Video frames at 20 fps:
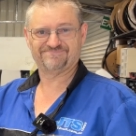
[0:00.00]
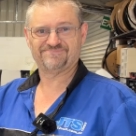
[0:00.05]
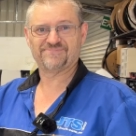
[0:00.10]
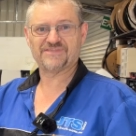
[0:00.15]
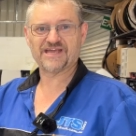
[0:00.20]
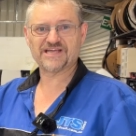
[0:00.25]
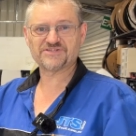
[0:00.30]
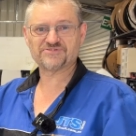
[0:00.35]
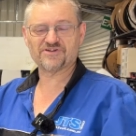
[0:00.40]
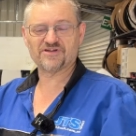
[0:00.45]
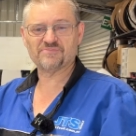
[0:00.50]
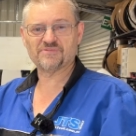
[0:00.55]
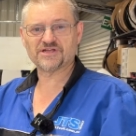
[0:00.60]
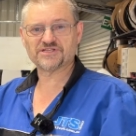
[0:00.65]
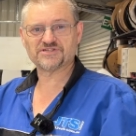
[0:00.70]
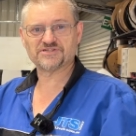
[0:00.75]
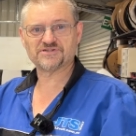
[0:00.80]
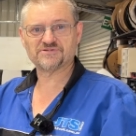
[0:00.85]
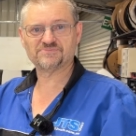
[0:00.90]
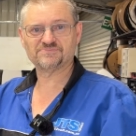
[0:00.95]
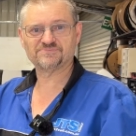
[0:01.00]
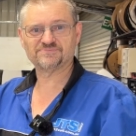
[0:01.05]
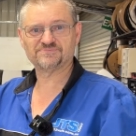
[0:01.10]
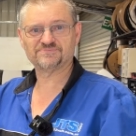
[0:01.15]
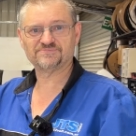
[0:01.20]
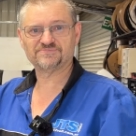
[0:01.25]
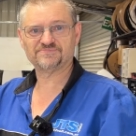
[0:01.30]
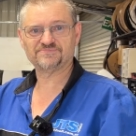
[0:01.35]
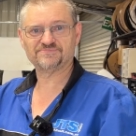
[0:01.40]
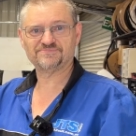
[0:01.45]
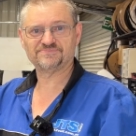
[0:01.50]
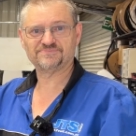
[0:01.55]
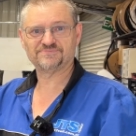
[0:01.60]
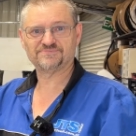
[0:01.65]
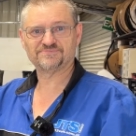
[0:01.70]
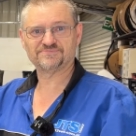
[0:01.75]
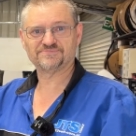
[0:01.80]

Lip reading: Thanks very much.